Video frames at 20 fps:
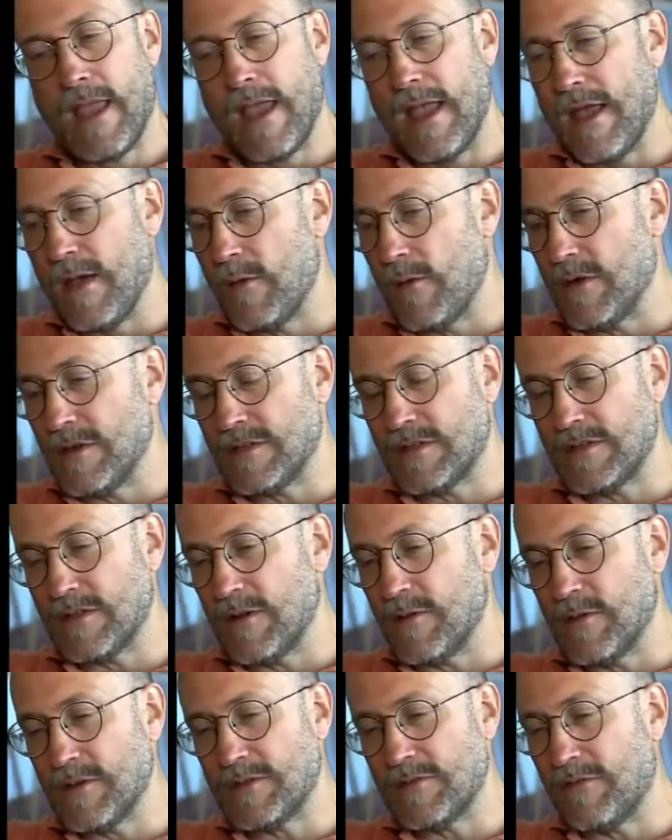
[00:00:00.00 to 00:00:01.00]
it
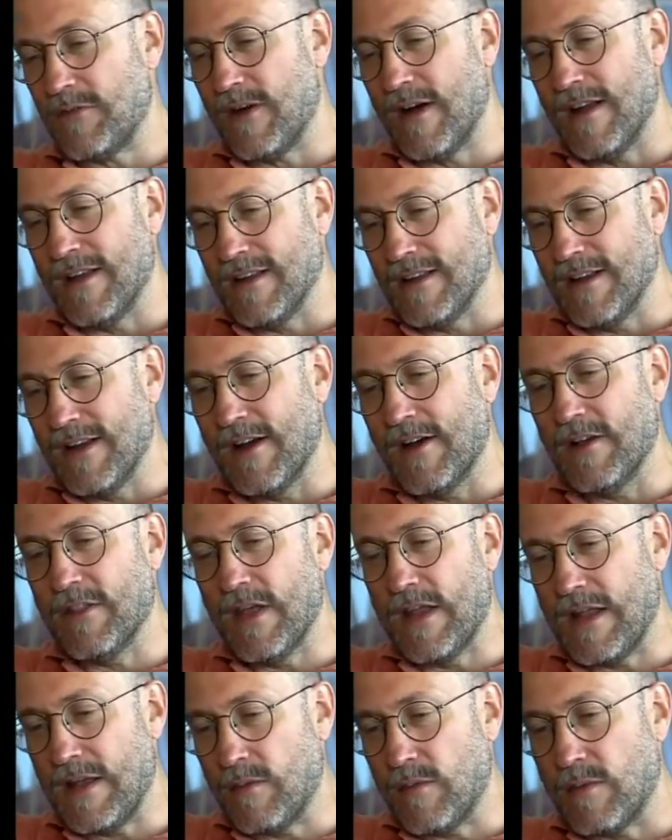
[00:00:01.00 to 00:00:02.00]
was fun, you know, and
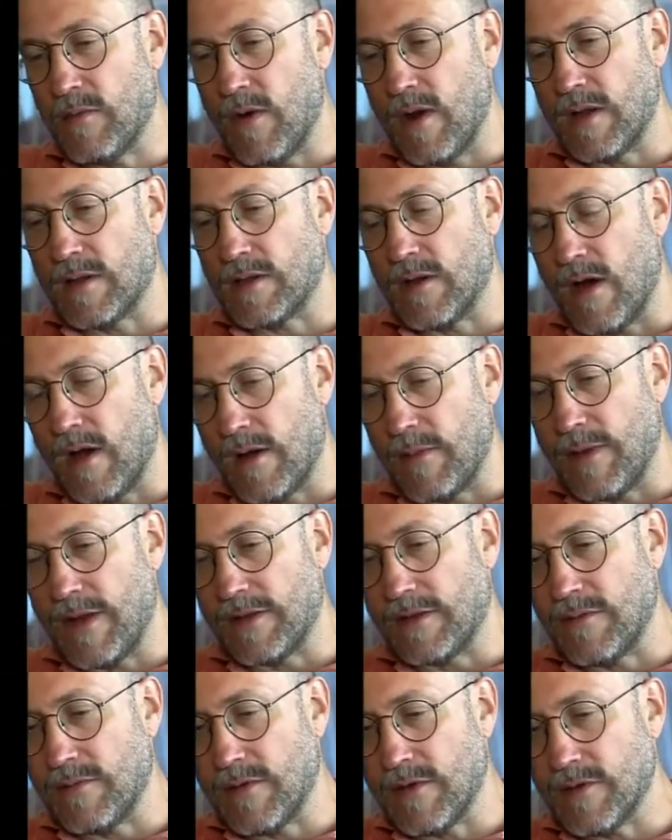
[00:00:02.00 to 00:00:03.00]
then he would want to talk
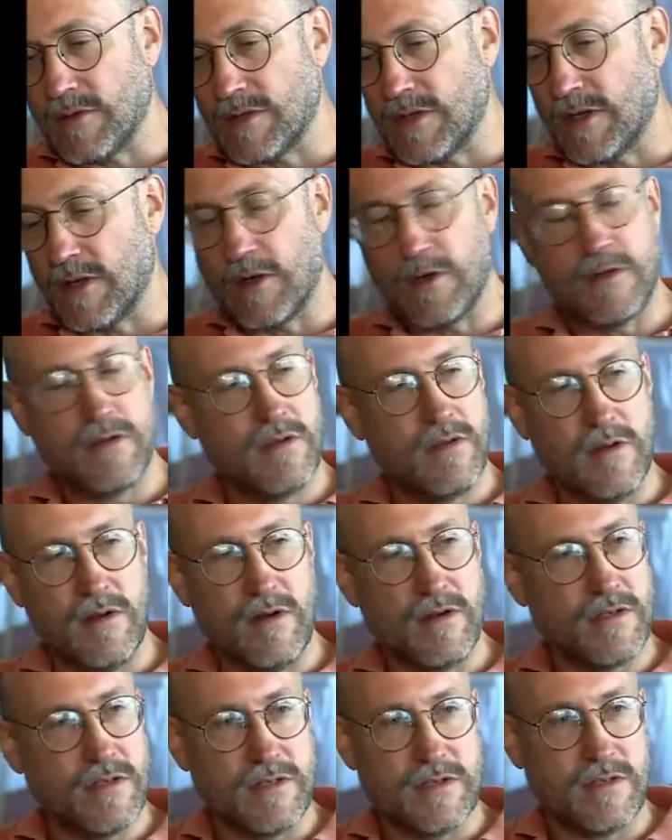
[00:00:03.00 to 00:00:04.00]
about the music
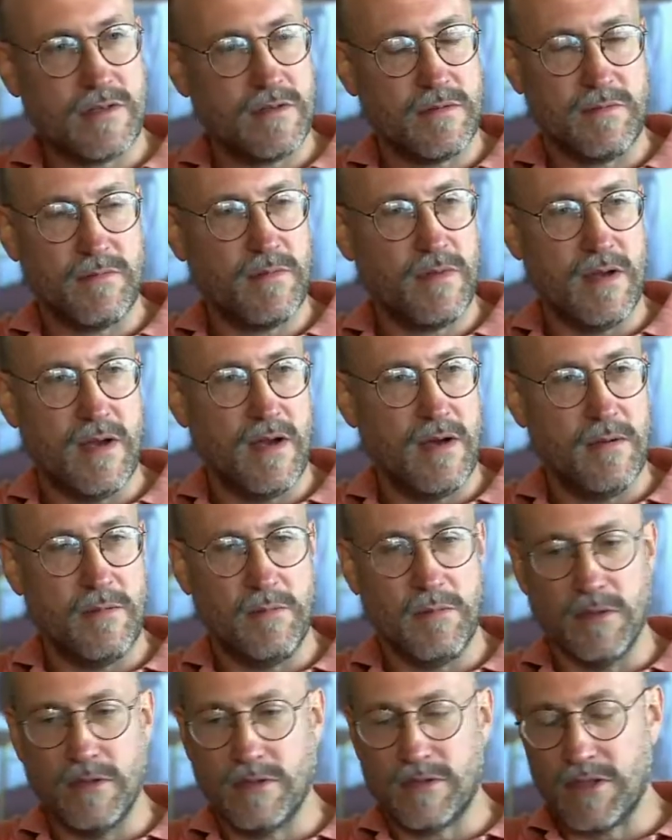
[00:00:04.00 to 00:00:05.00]
or just, you know,
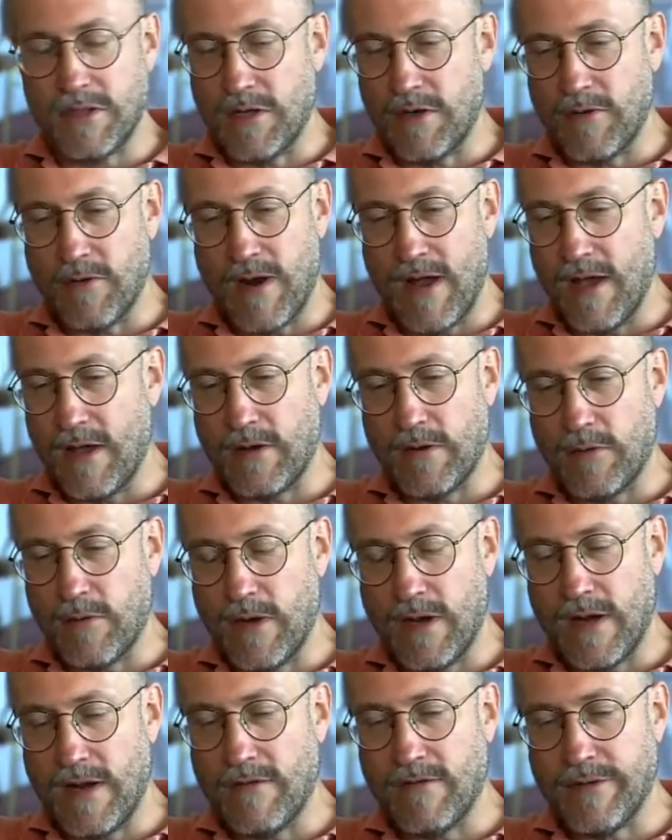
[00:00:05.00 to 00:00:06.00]
bullshit around or
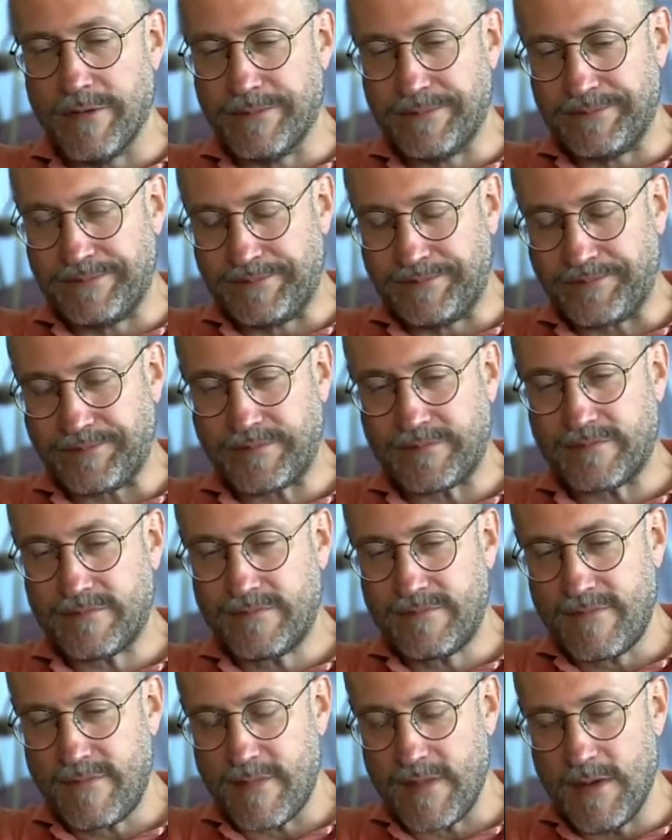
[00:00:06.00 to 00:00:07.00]
whatever.
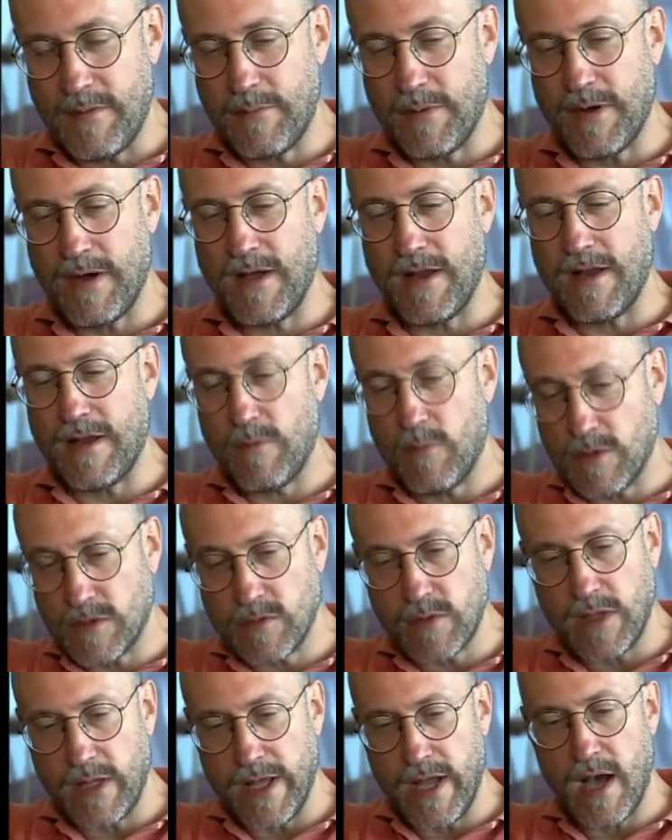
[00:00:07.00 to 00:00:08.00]
But it was
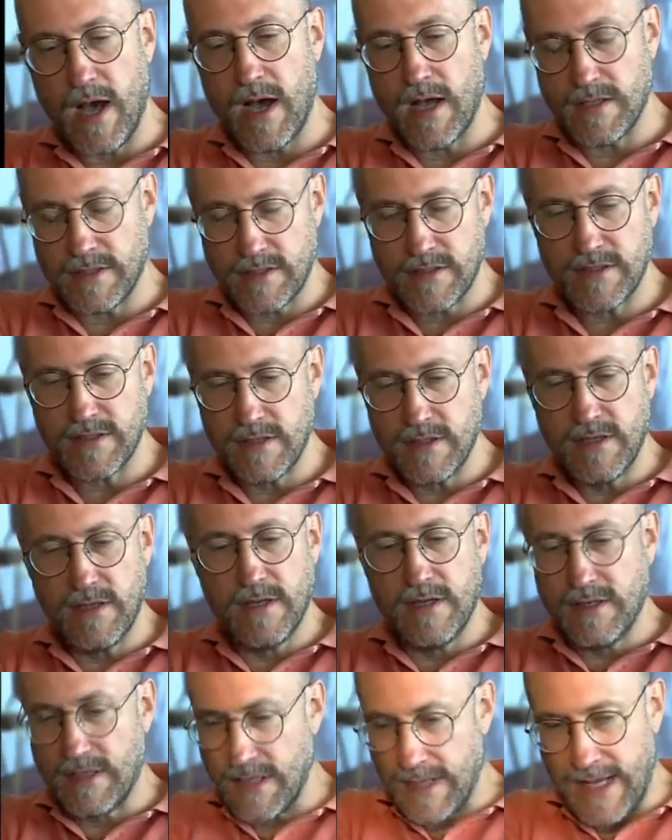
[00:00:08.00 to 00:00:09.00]
really us
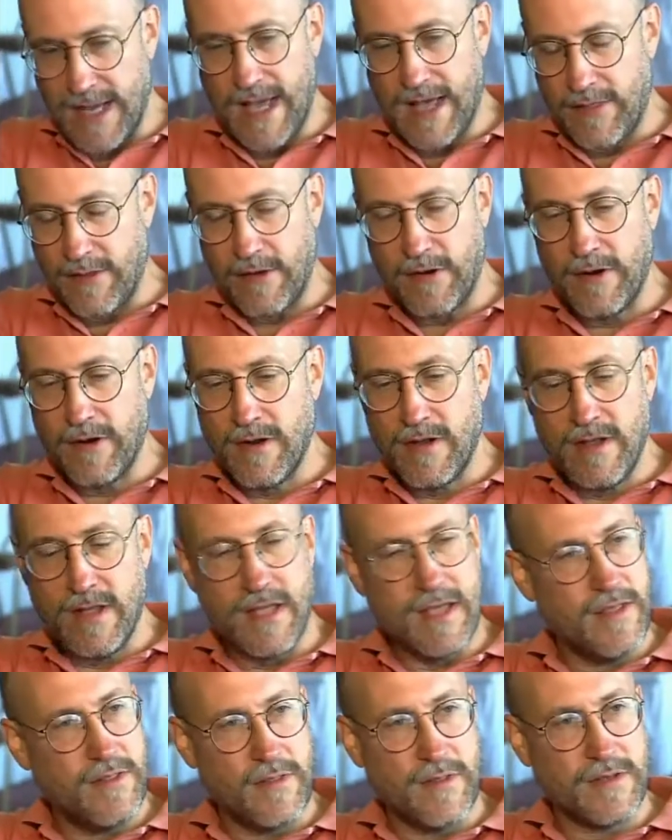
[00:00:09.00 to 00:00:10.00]
together
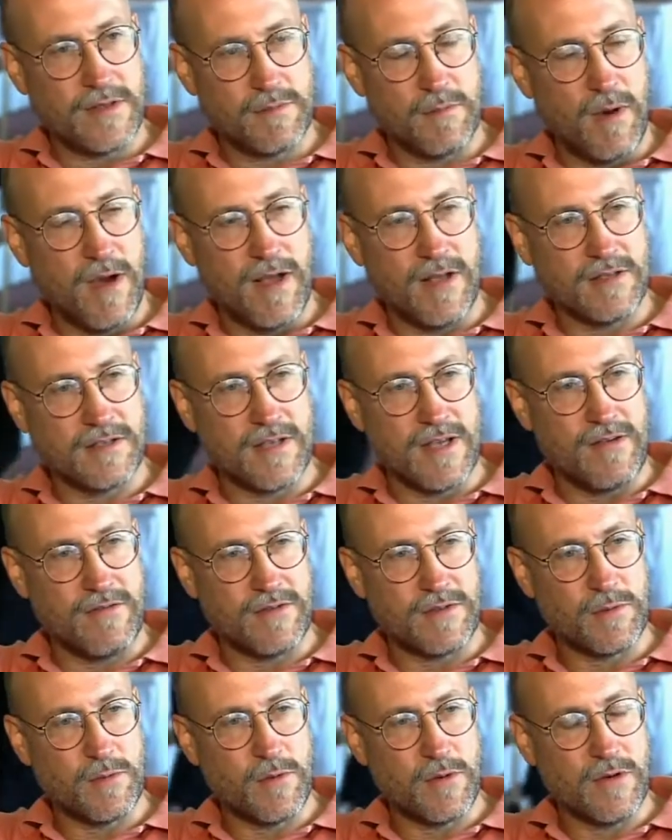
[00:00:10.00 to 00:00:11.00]
in this Miles
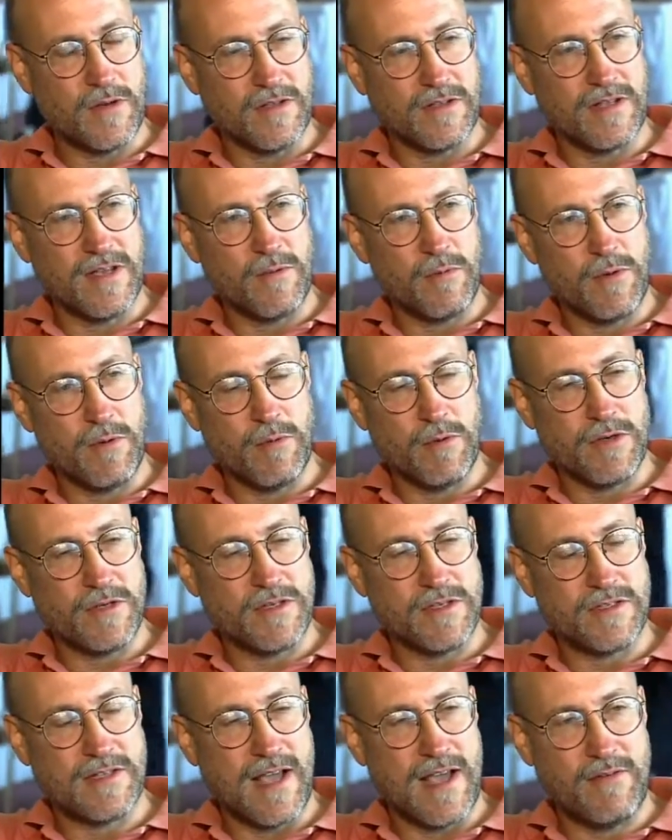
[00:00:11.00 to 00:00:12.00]
Davis world, and we were
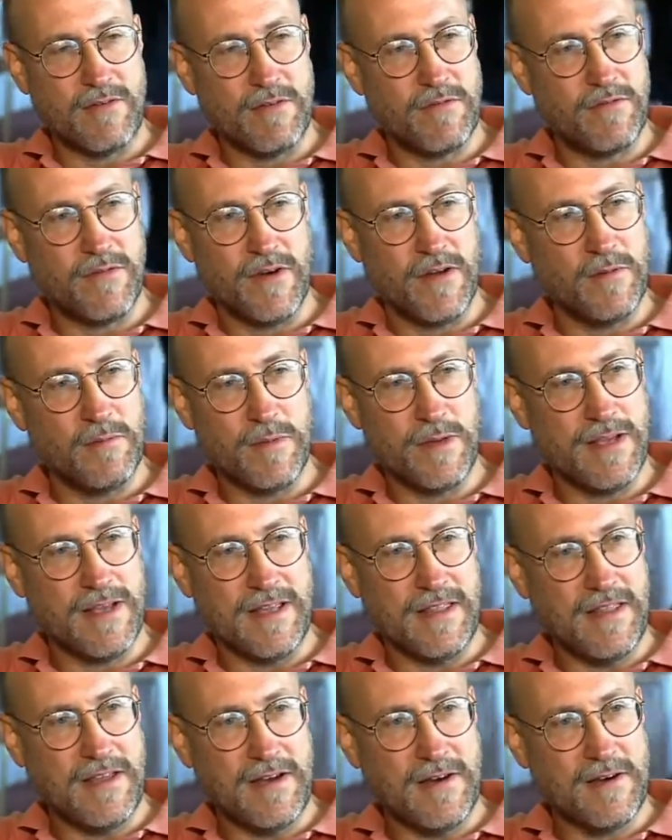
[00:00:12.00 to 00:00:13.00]
just having fun
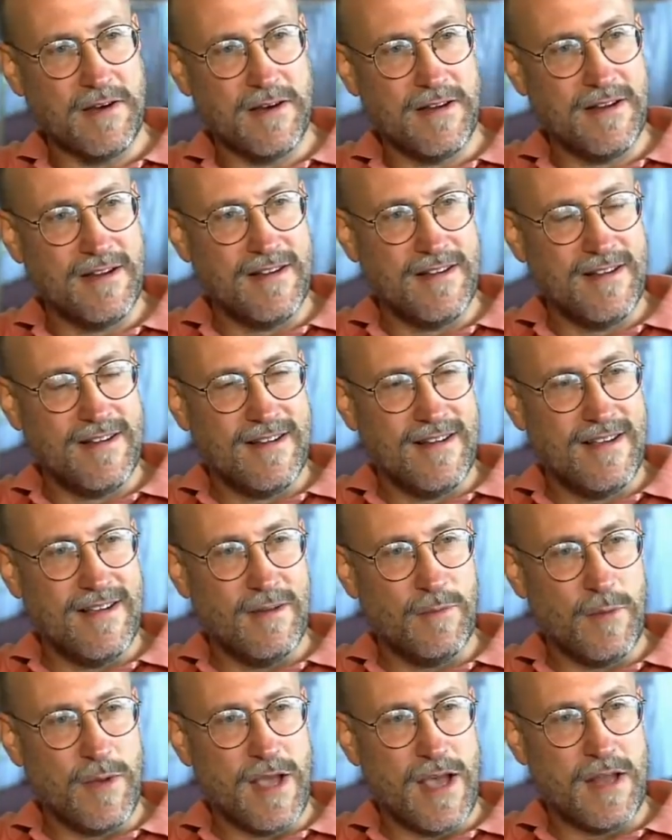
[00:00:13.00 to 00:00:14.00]
being there.
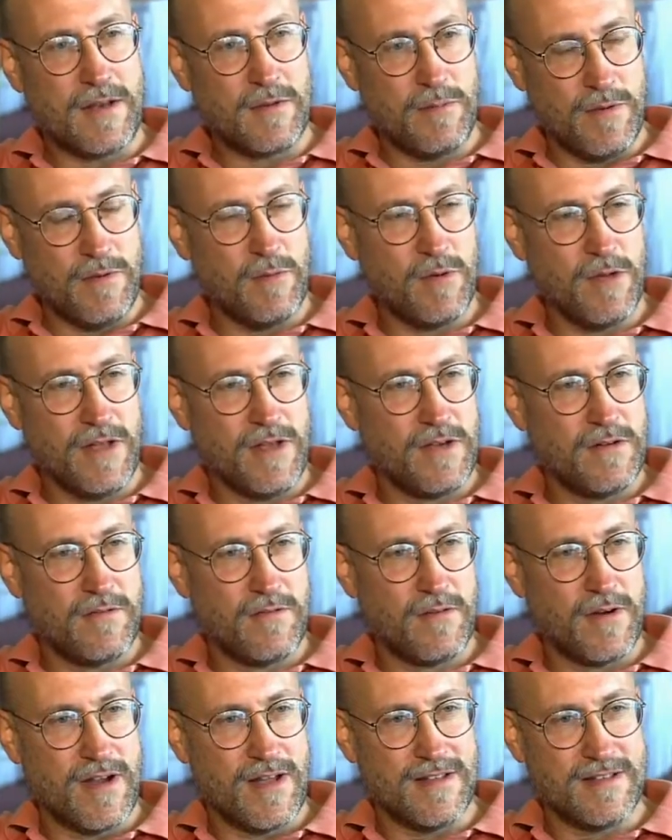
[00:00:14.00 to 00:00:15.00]
And we got to be really good
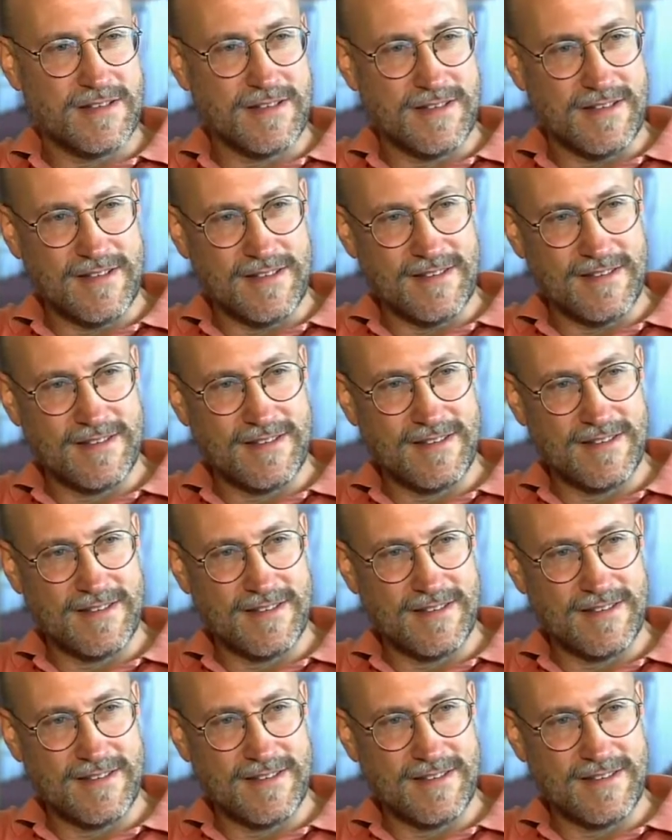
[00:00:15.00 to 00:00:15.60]
friends, you know,